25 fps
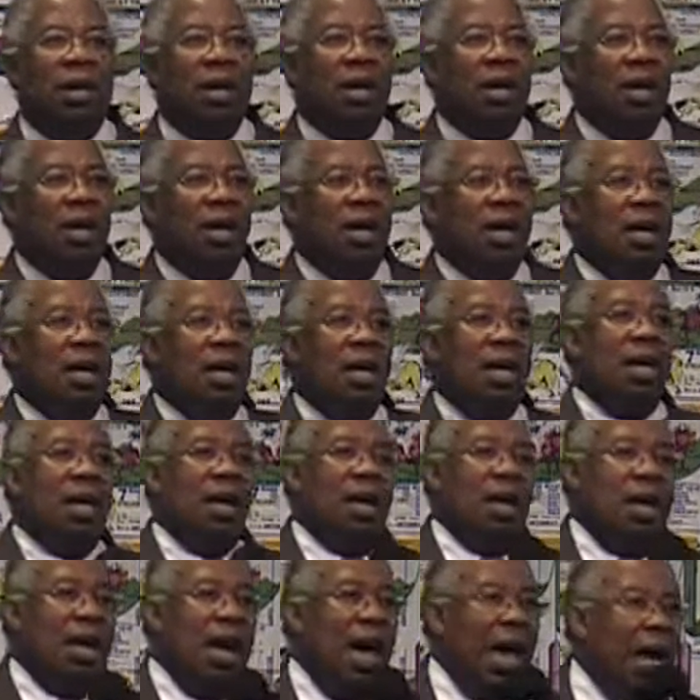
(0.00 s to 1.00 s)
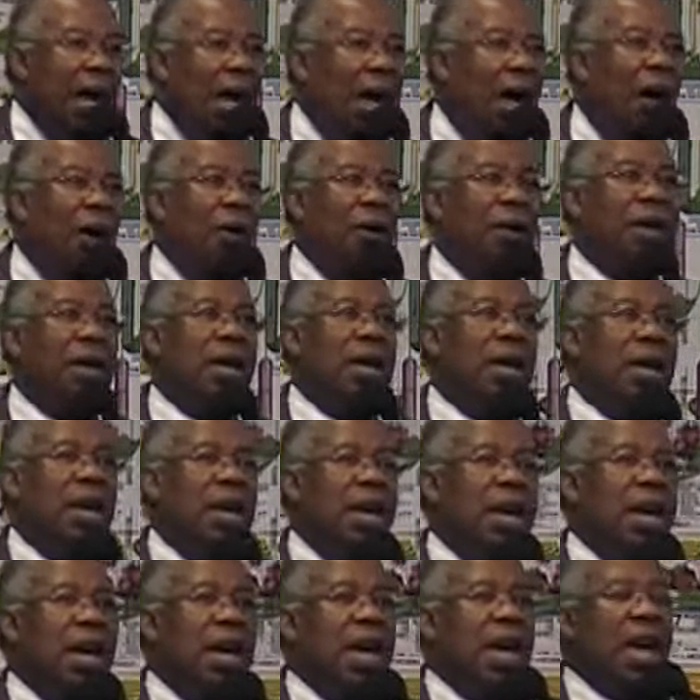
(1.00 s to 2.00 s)
Yeah. Hello!
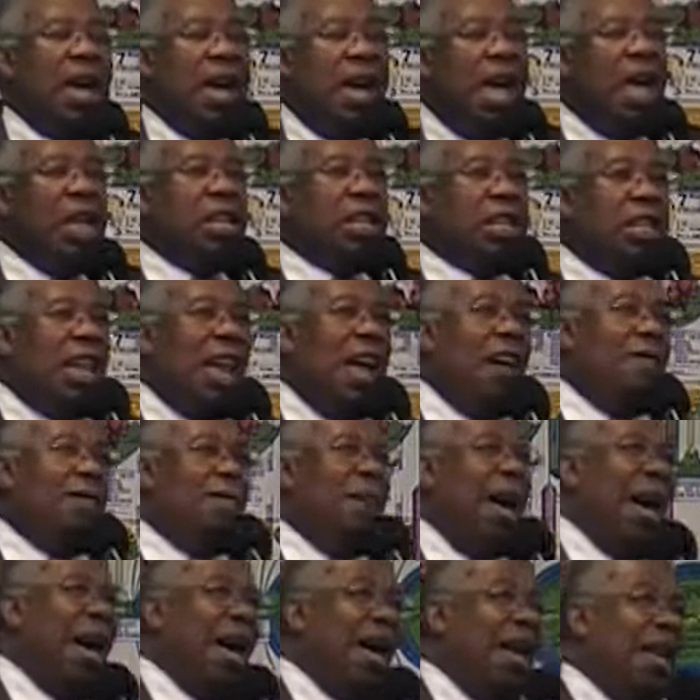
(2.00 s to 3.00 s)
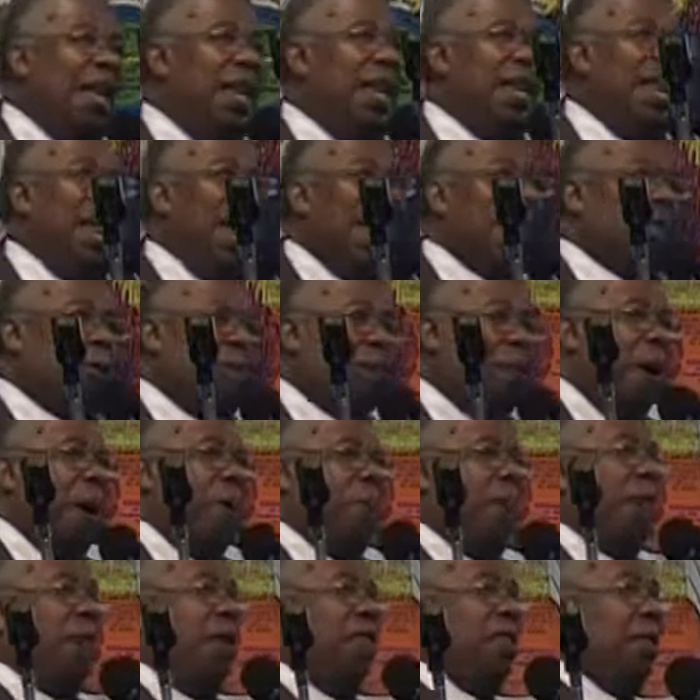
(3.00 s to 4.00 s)
Amen. He's loved by less
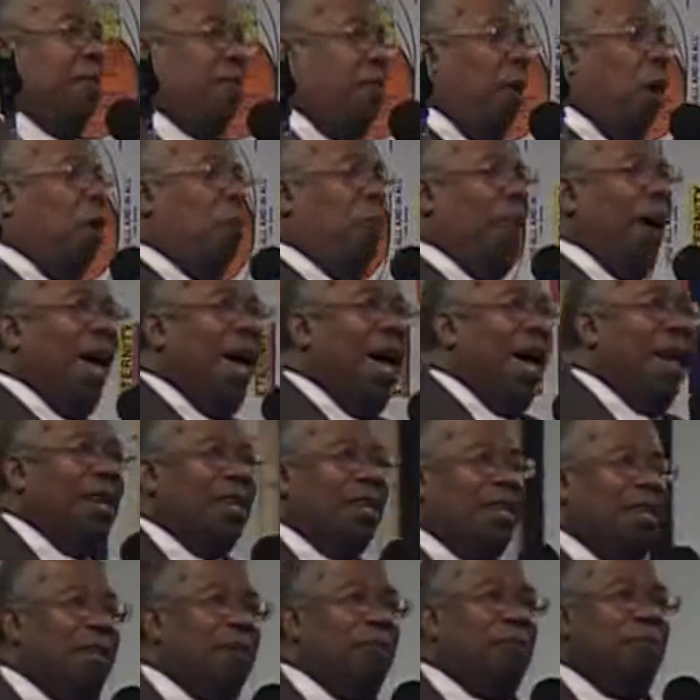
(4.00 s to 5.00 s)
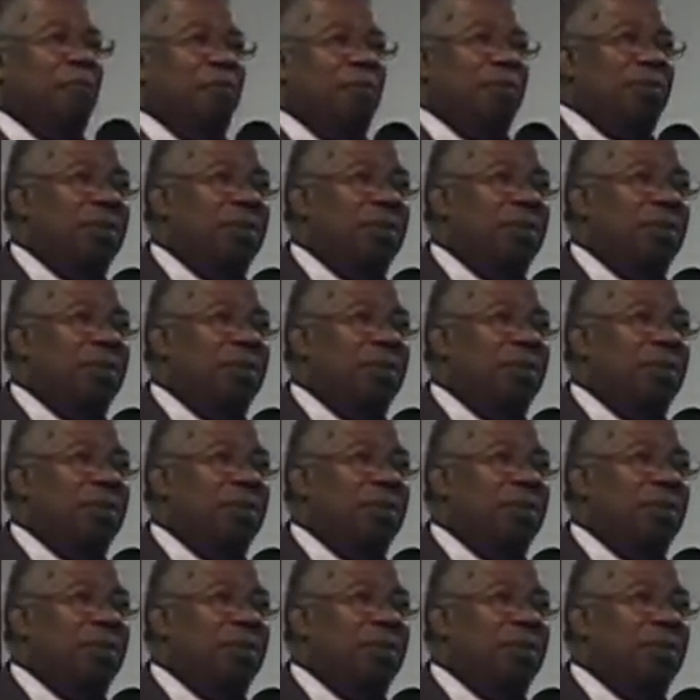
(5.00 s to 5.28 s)
people than the Pope has. Yeah.